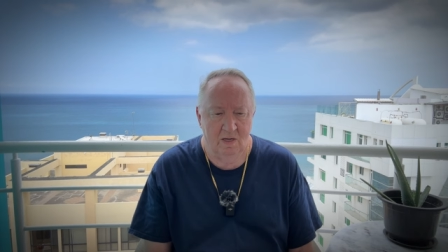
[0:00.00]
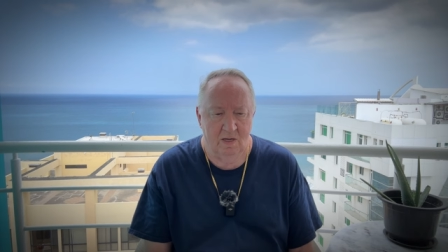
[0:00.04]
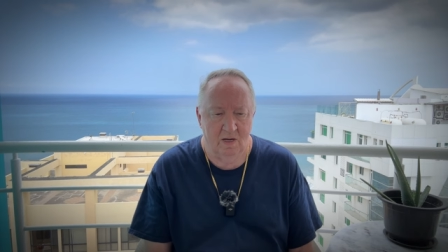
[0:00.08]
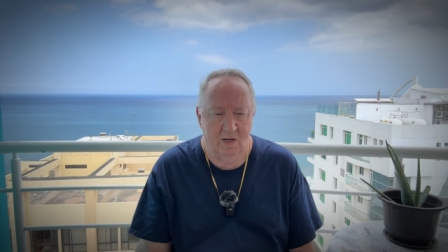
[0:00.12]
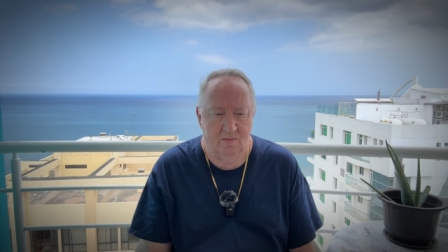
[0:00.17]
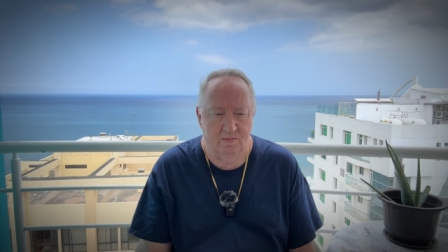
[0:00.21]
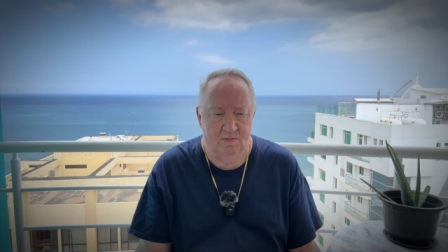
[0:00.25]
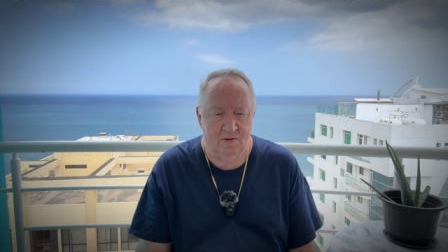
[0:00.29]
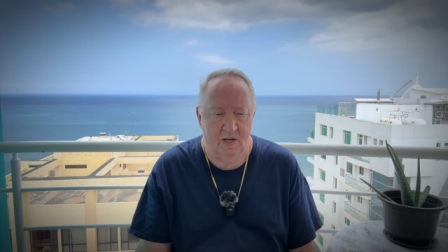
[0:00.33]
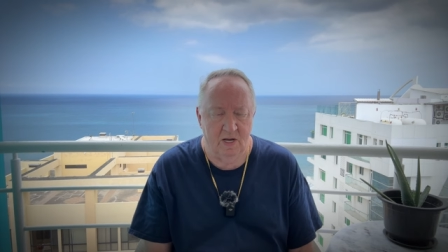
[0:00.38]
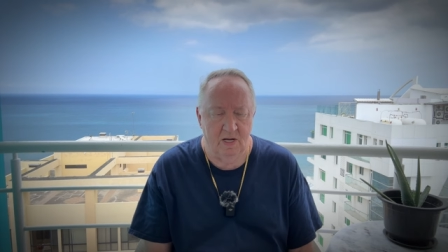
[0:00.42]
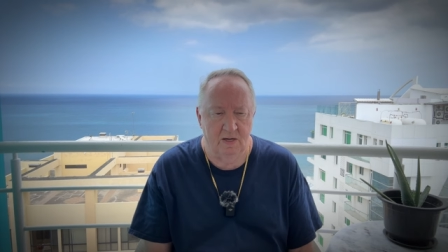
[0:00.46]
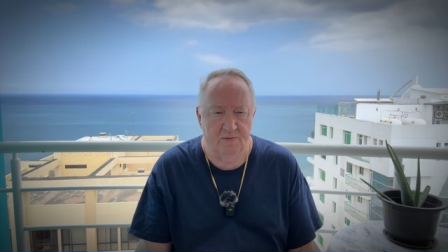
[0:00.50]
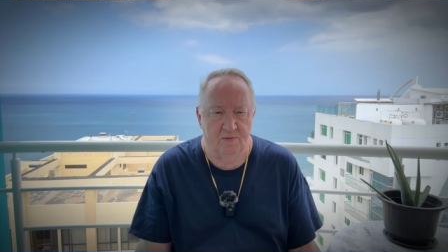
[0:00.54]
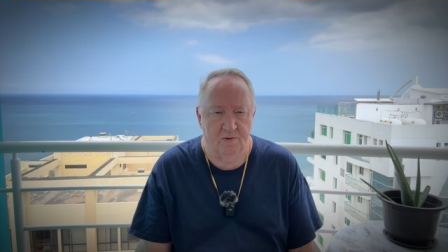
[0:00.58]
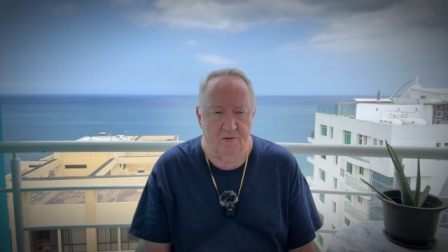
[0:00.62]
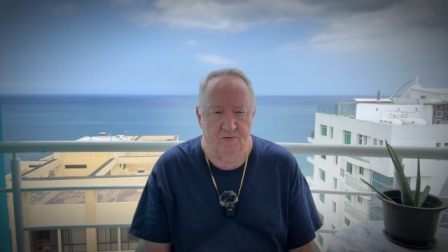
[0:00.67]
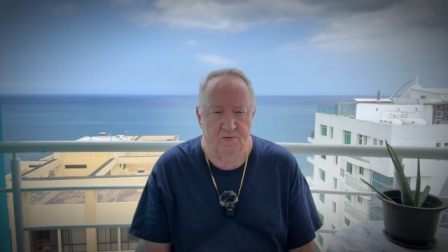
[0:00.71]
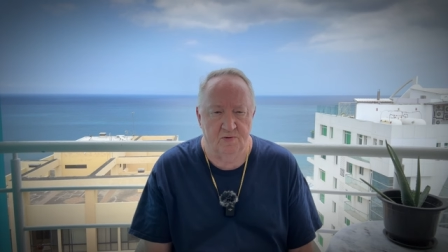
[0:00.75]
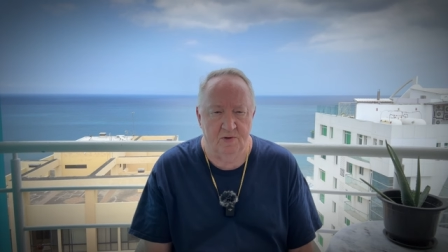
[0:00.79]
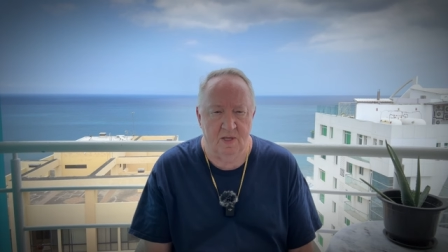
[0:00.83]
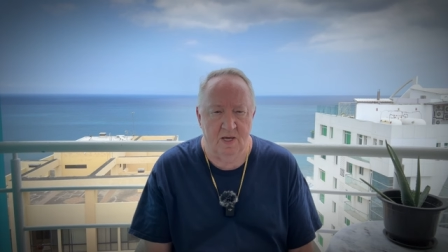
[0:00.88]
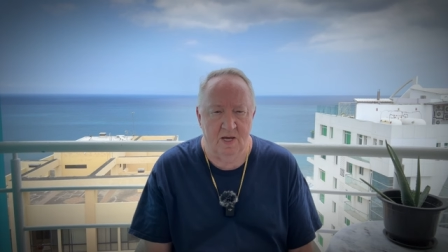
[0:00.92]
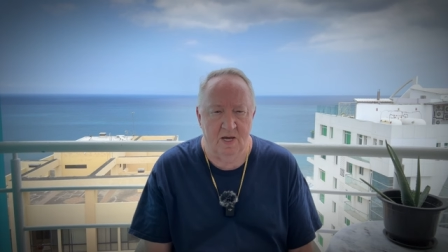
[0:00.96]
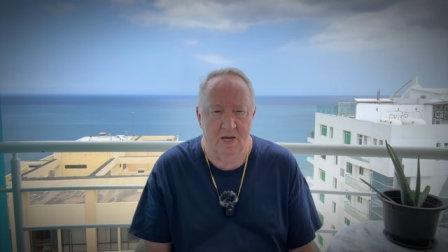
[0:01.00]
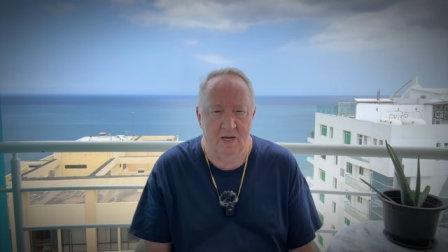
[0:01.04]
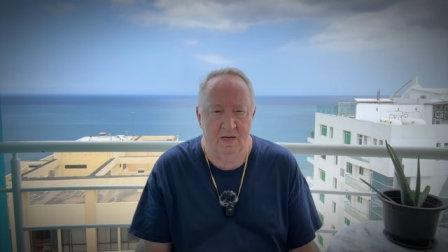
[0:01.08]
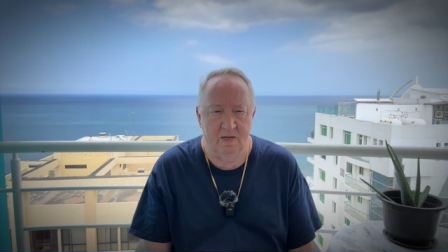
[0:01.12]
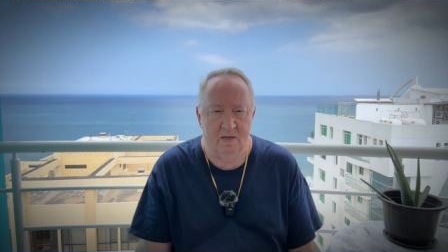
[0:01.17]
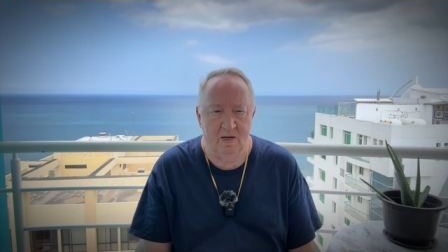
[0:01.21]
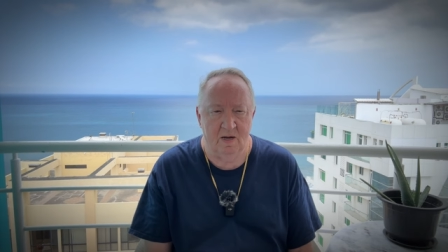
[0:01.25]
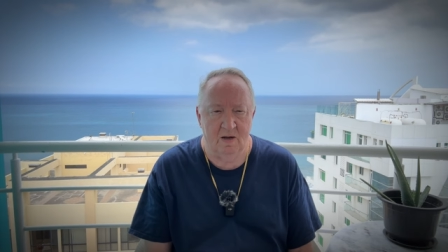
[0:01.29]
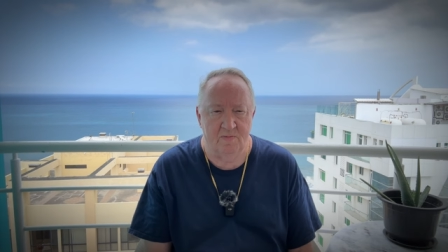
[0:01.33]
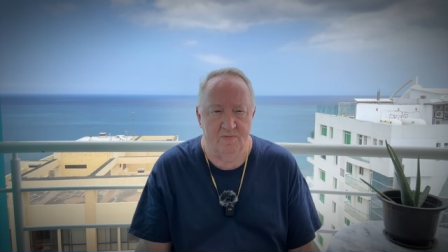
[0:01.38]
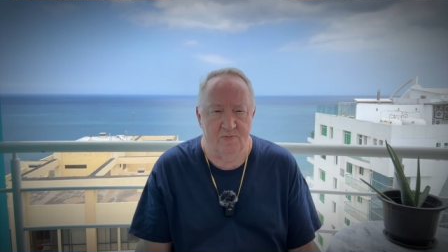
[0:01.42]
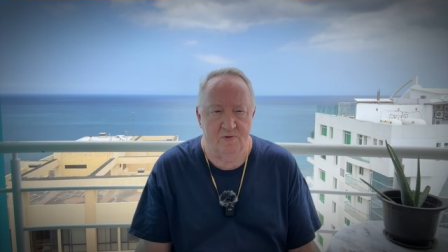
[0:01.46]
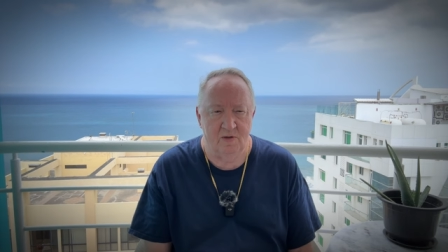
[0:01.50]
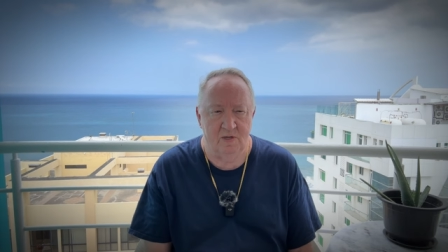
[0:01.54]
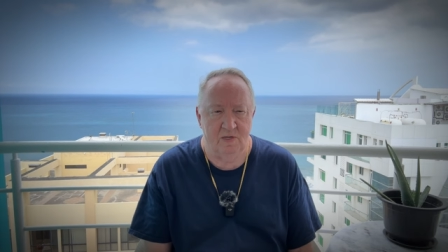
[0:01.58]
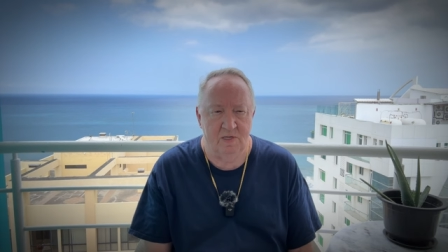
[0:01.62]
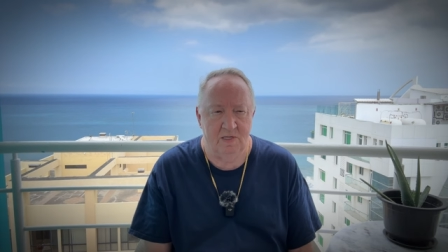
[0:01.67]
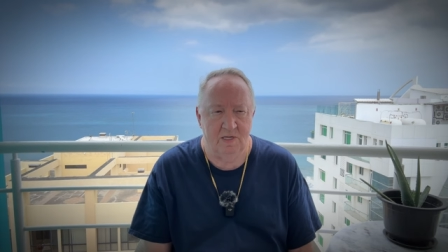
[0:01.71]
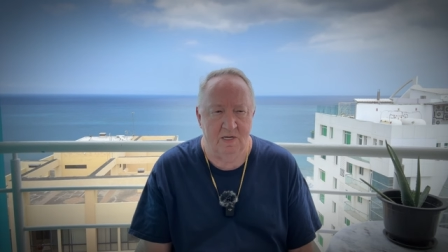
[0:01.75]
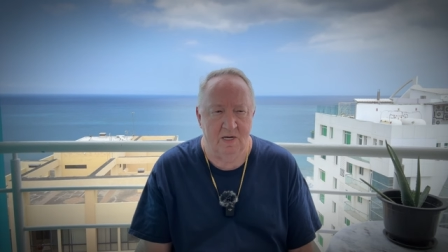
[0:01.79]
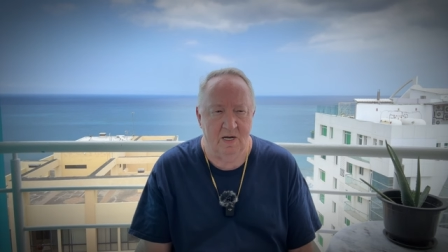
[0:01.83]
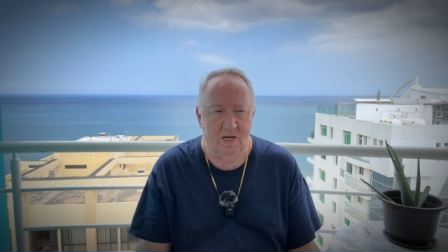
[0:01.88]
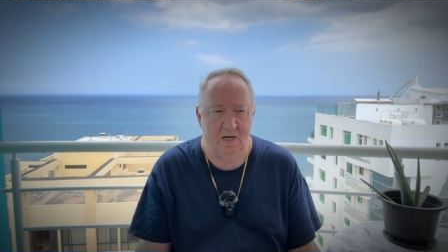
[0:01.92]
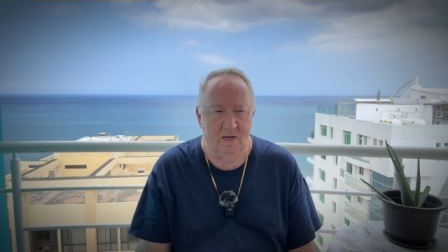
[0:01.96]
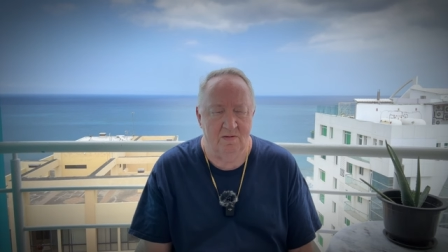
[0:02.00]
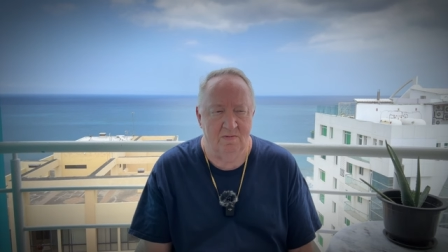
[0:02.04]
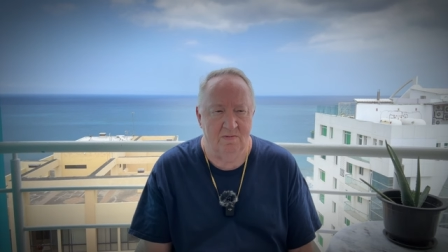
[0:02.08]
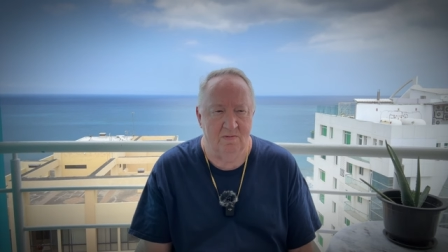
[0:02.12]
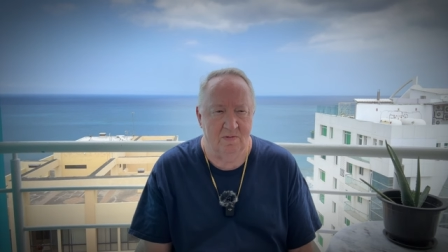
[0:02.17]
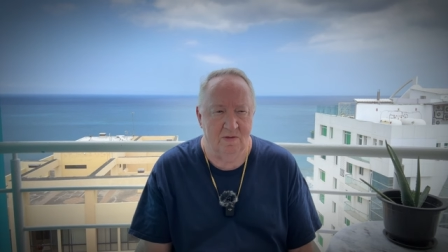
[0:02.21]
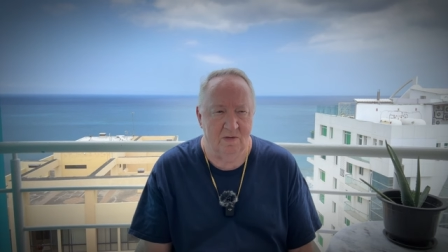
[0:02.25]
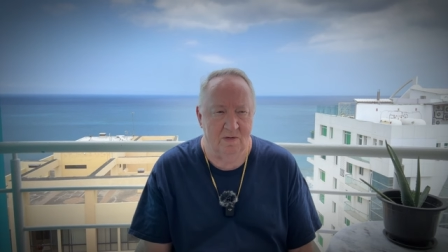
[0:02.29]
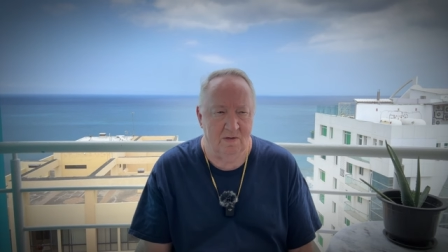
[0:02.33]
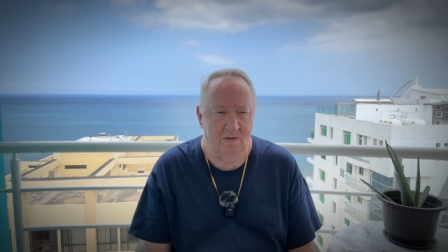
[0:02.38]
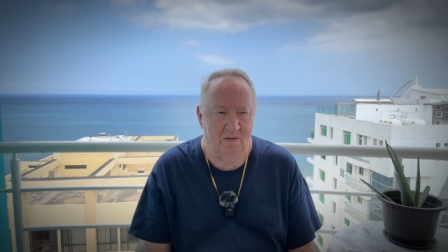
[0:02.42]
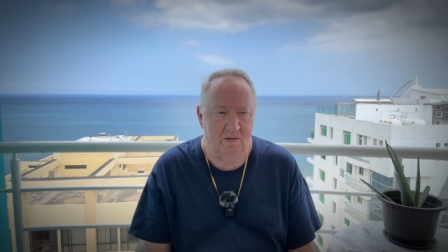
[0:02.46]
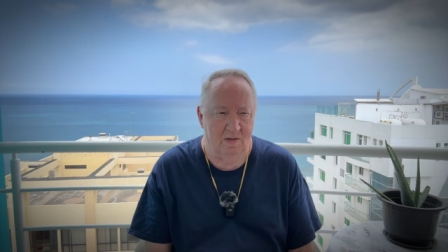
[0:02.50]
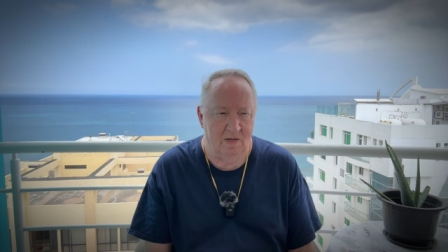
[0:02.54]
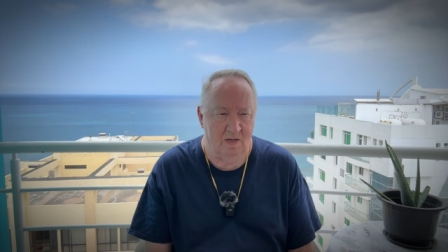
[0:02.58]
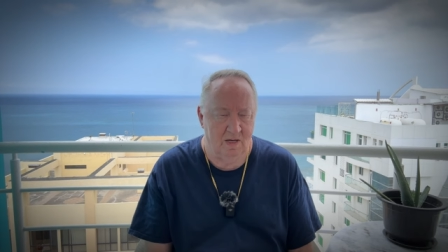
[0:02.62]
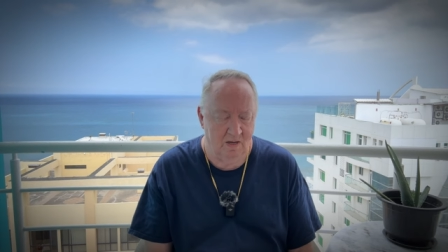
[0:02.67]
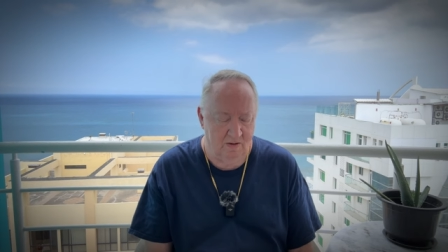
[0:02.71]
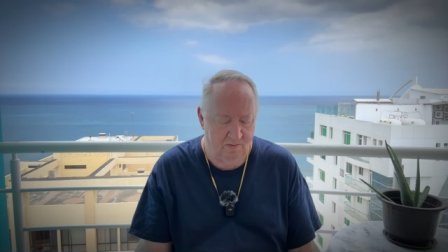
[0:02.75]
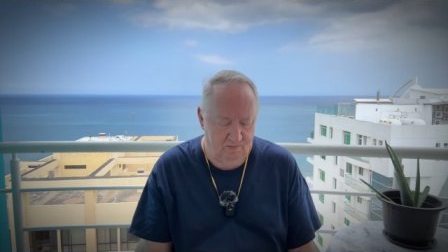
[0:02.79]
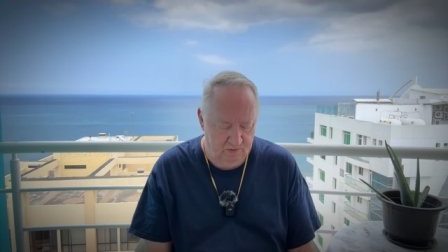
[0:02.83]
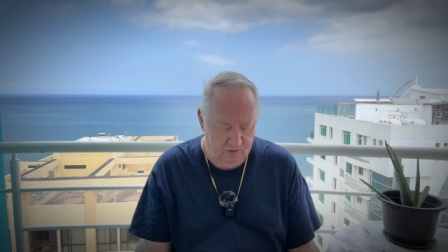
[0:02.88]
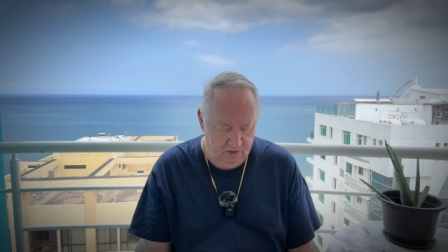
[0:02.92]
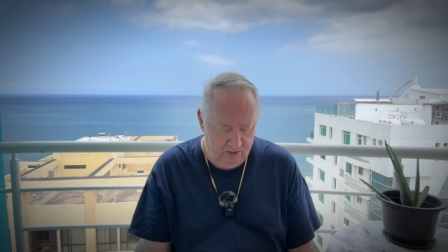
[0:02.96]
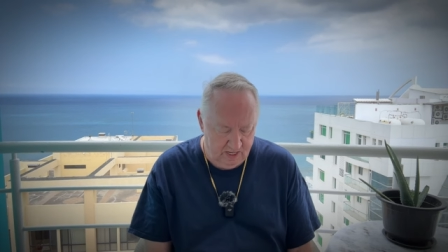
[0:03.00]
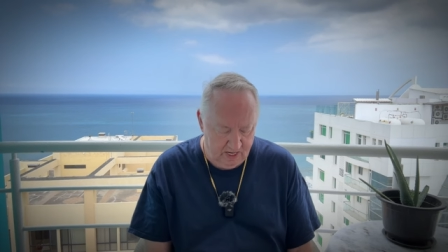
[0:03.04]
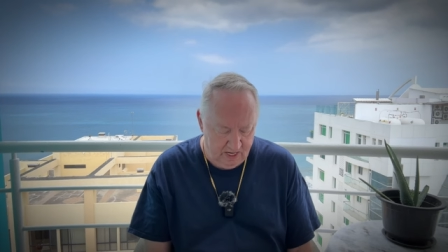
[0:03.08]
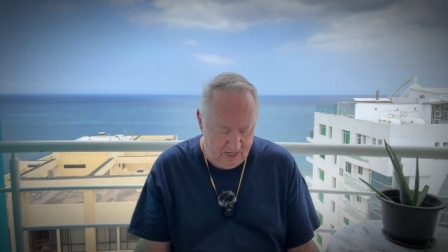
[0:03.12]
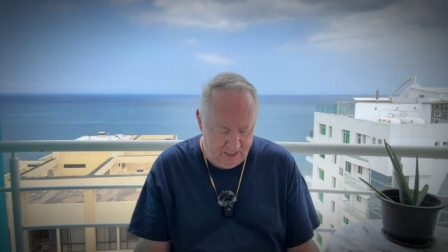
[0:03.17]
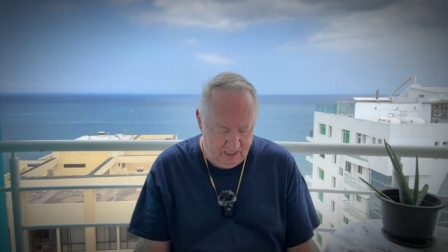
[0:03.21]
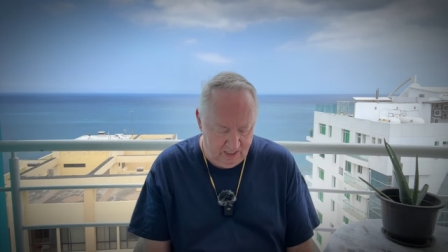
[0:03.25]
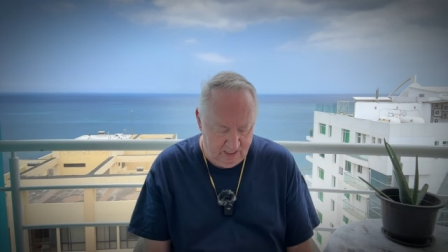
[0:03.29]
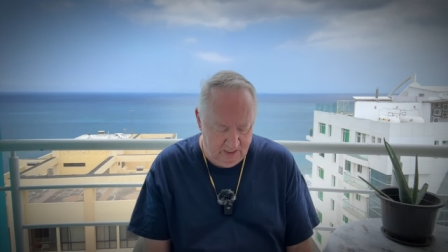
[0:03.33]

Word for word: I'm thankful for that. I appreciate him for that.